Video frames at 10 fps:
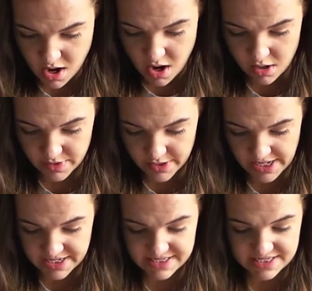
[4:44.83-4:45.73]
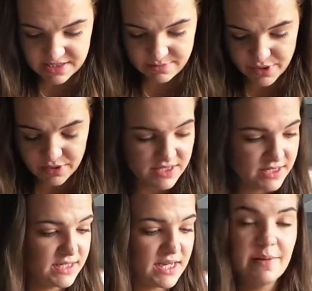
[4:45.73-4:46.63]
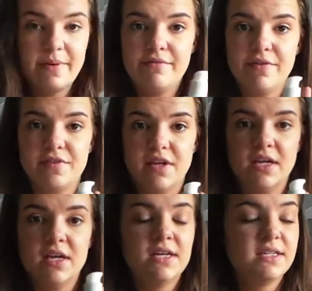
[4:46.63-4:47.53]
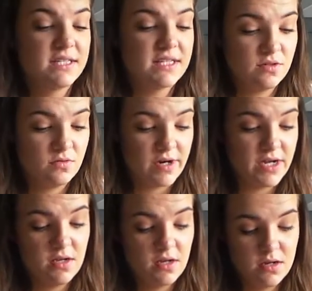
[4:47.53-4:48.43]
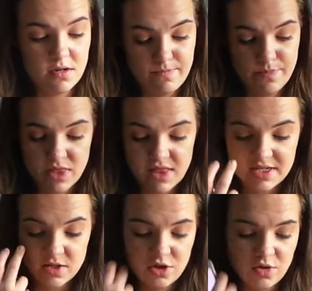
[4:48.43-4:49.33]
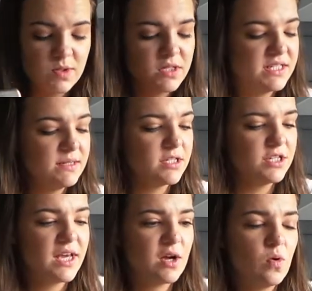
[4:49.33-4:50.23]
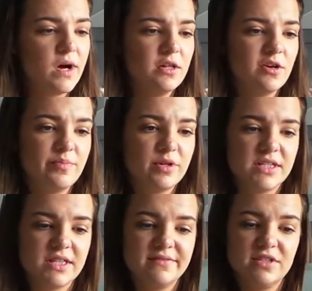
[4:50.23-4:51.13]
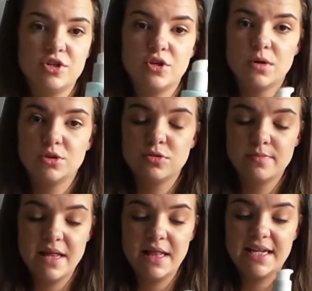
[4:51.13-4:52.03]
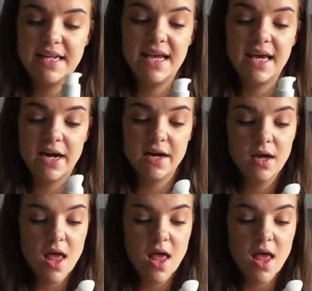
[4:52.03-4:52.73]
Oh, okay, it says in Boots this is £8.50. So that's alright. It seems like you get quite a lot of product. There is 200ml in here.